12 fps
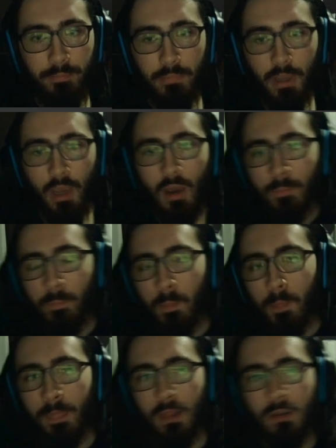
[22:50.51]
Yeah.
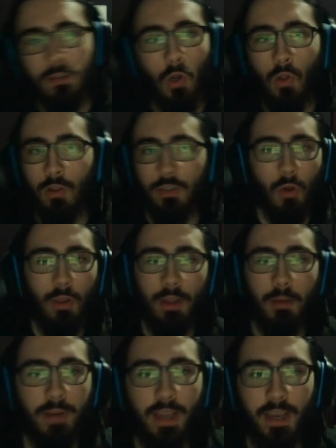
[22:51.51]
Don't don't let
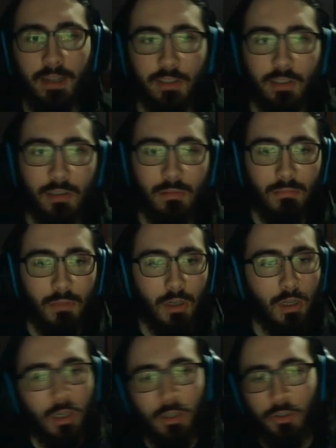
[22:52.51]
him dance.
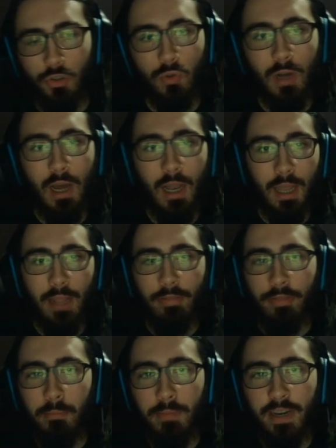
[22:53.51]
Do not let
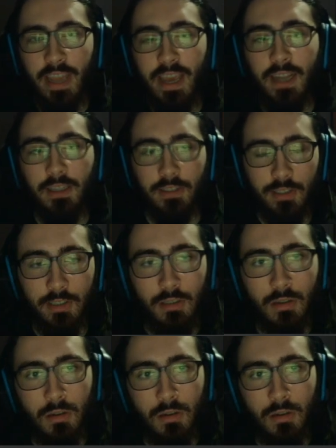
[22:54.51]
them dance.